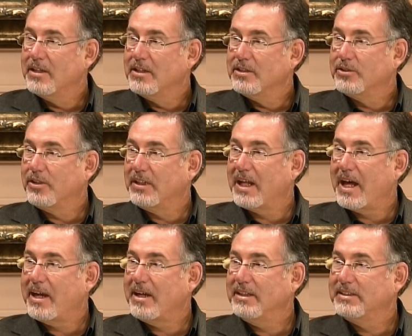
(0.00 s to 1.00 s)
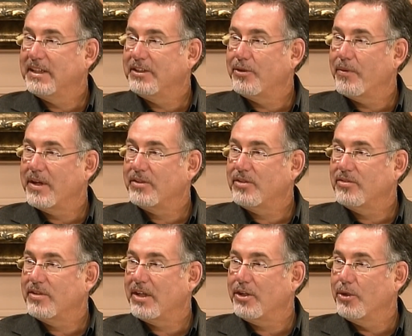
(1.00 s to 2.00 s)
So a lot of these situations
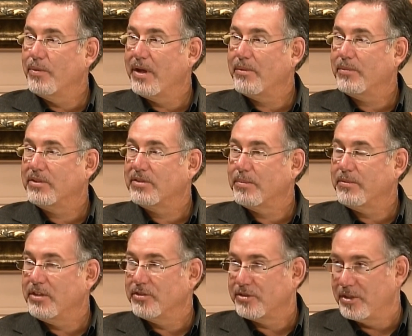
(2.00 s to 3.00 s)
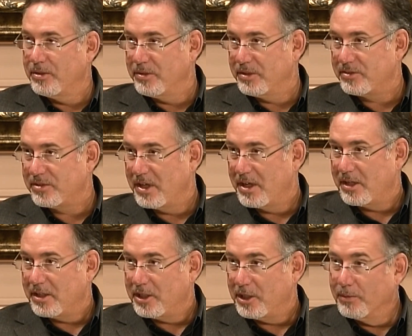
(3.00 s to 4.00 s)
that you were in with some of your students,
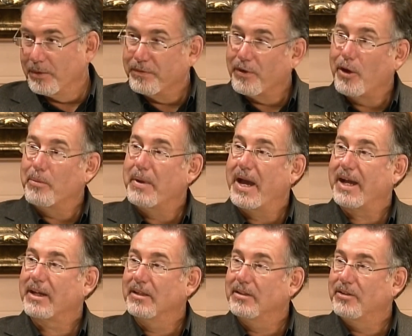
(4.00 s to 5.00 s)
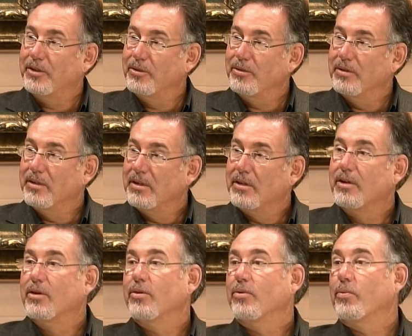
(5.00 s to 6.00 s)
you would fall back into,
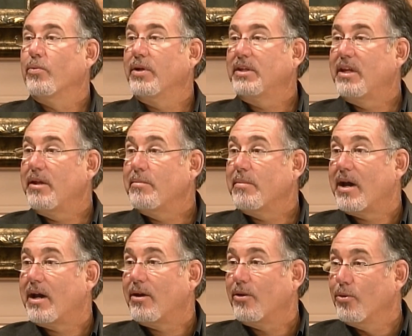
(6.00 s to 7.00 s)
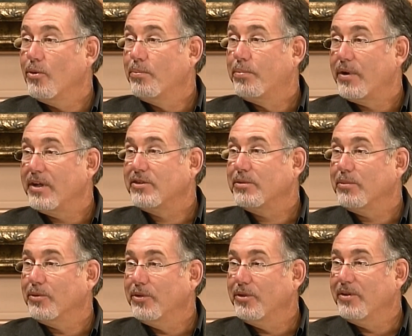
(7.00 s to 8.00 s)
what did my old principal
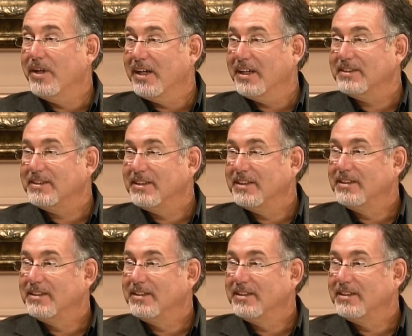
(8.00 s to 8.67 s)
do to us?